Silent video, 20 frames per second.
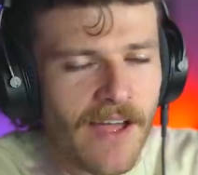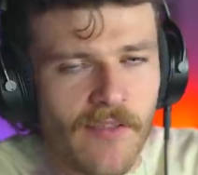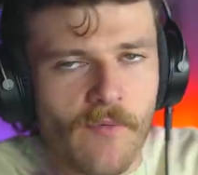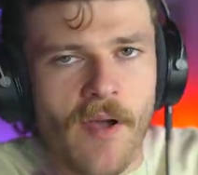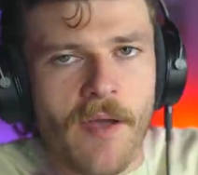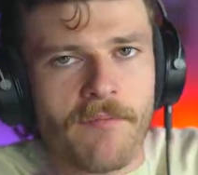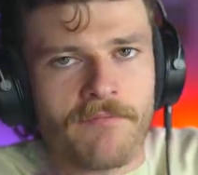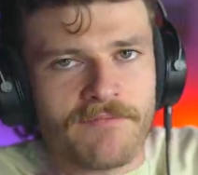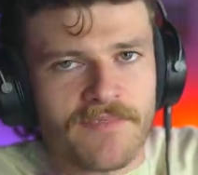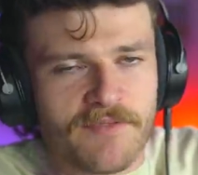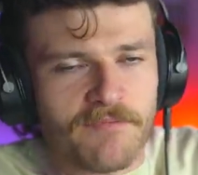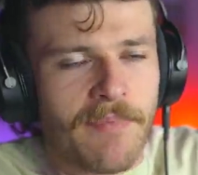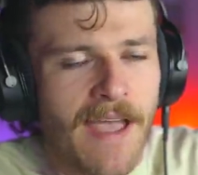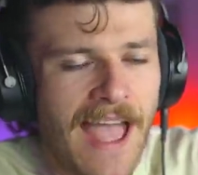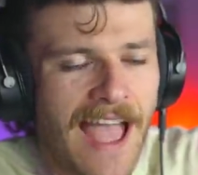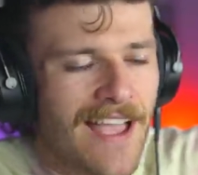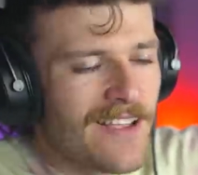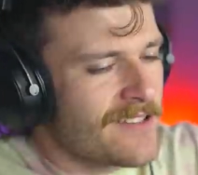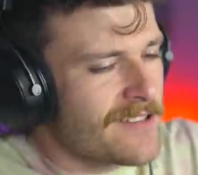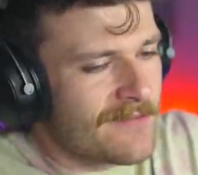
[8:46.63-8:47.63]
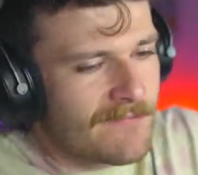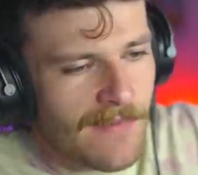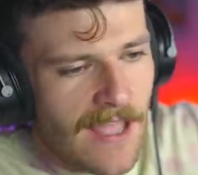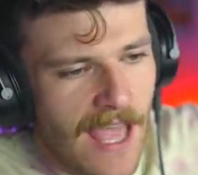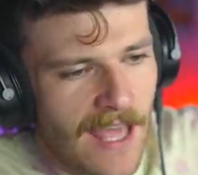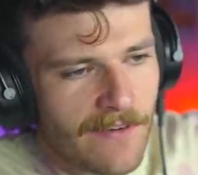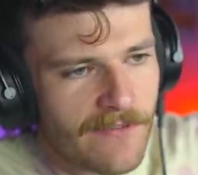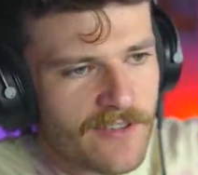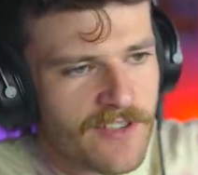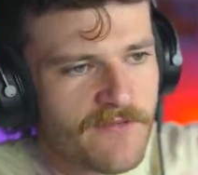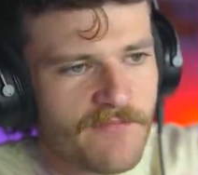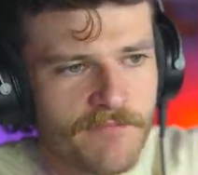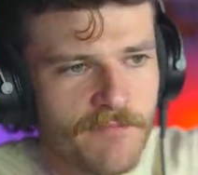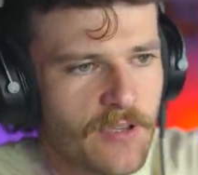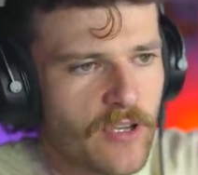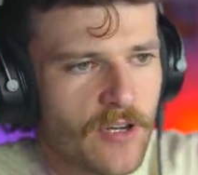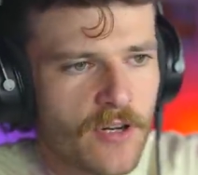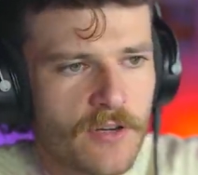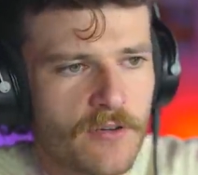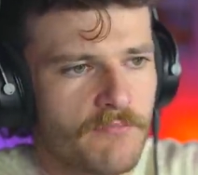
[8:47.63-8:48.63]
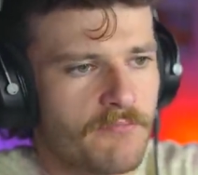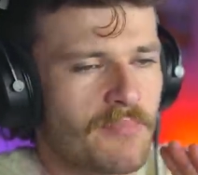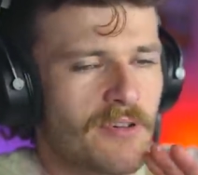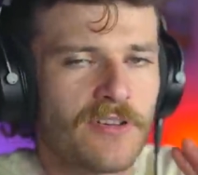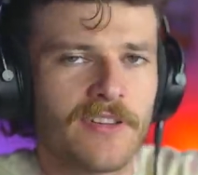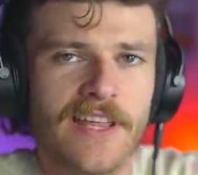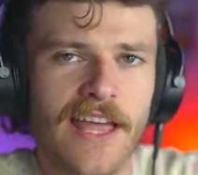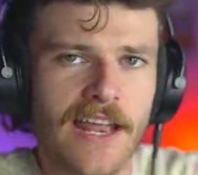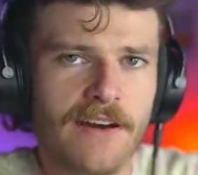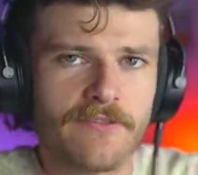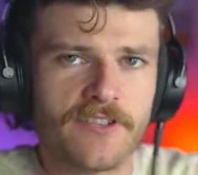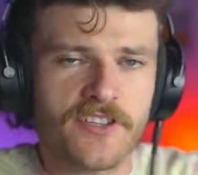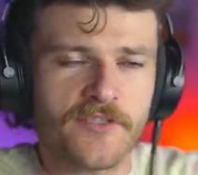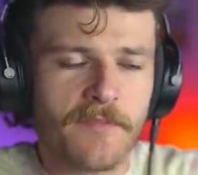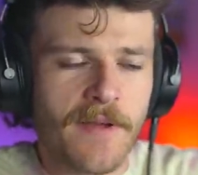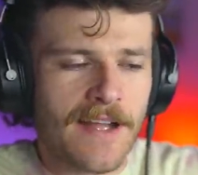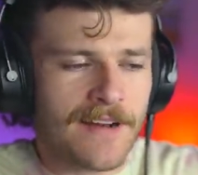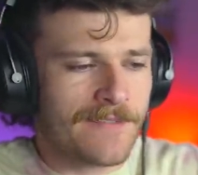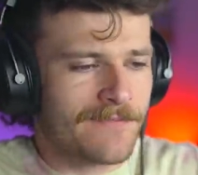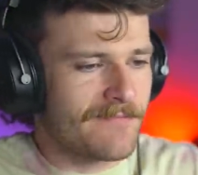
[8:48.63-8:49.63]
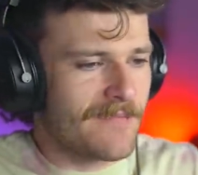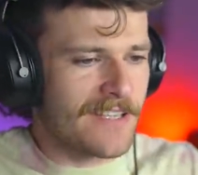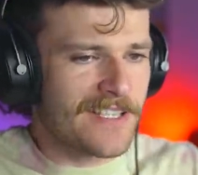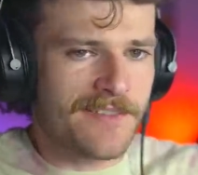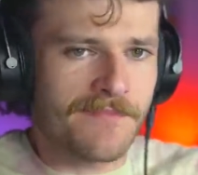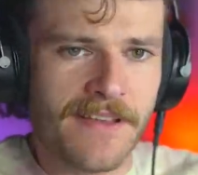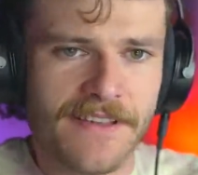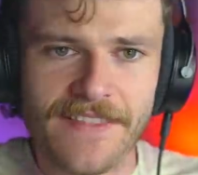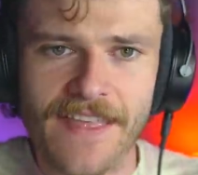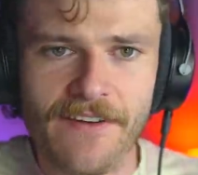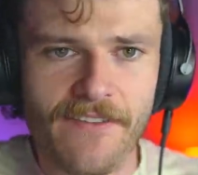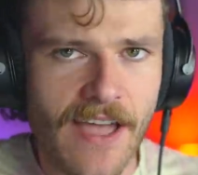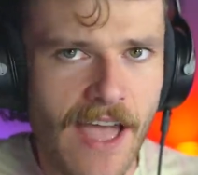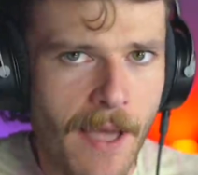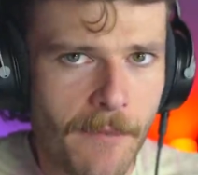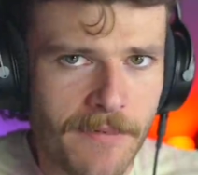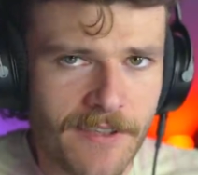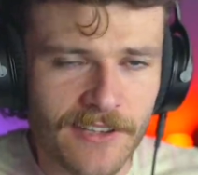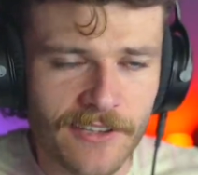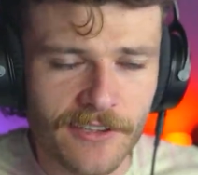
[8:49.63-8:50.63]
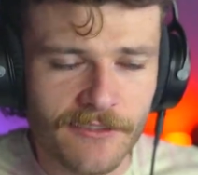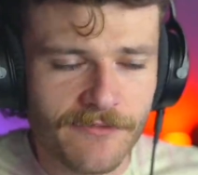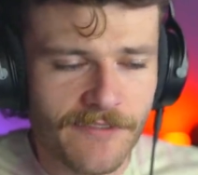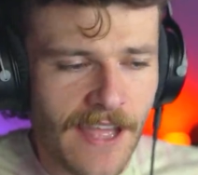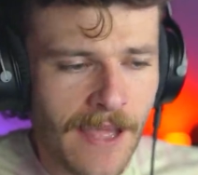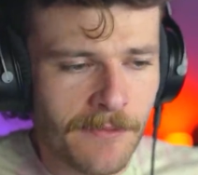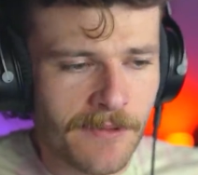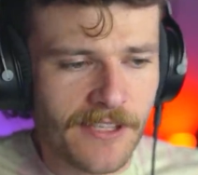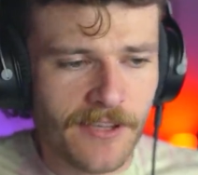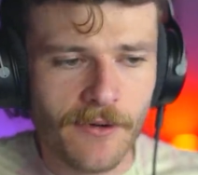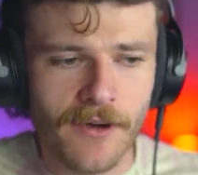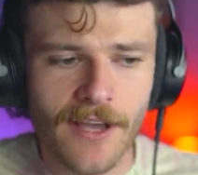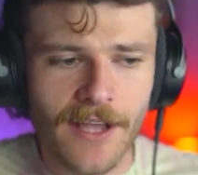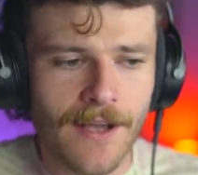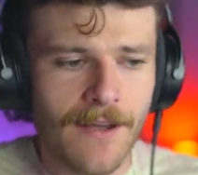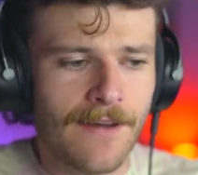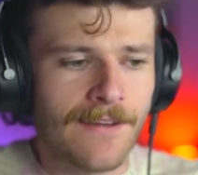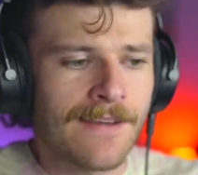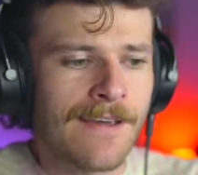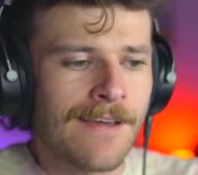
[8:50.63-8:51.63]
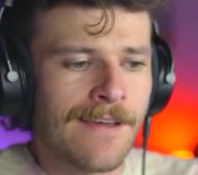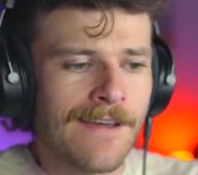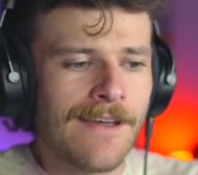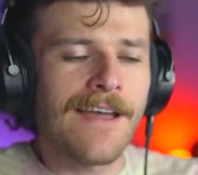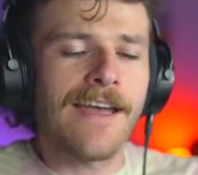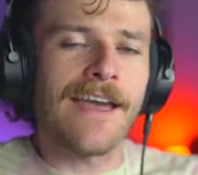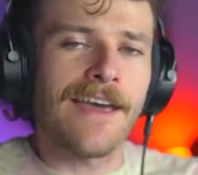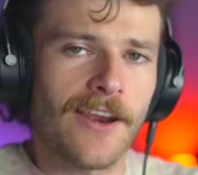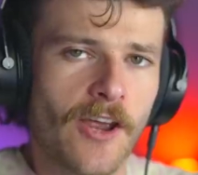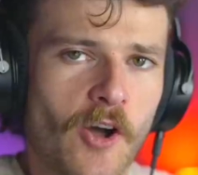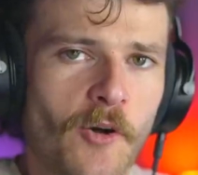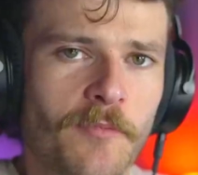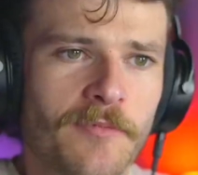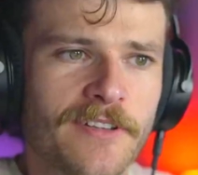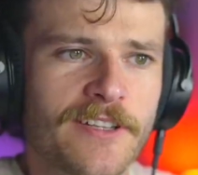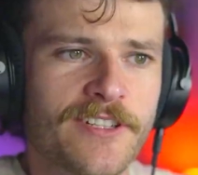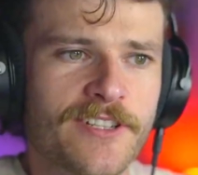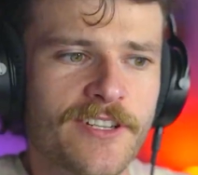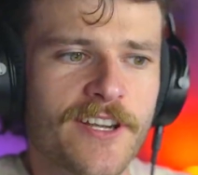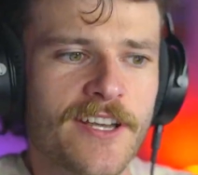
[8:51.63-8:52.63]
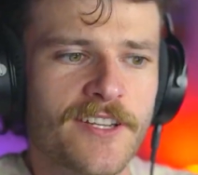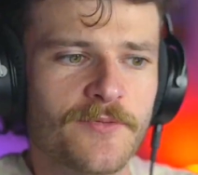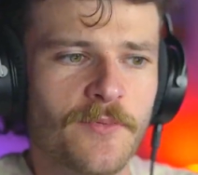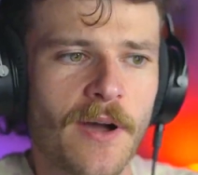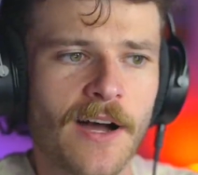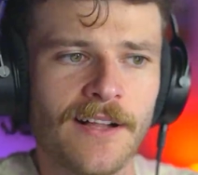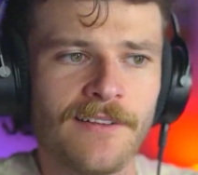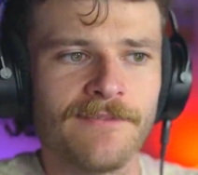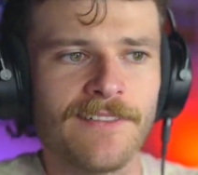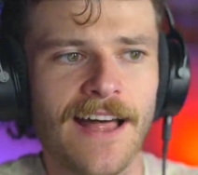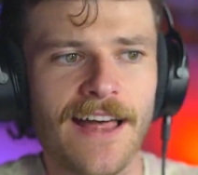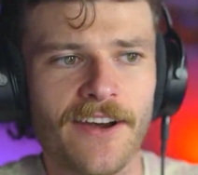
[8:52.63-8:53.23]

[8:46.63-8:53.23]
By the way, pass. Purely out of respect, they seem like they have a happy little family going on, and hopefully she does well.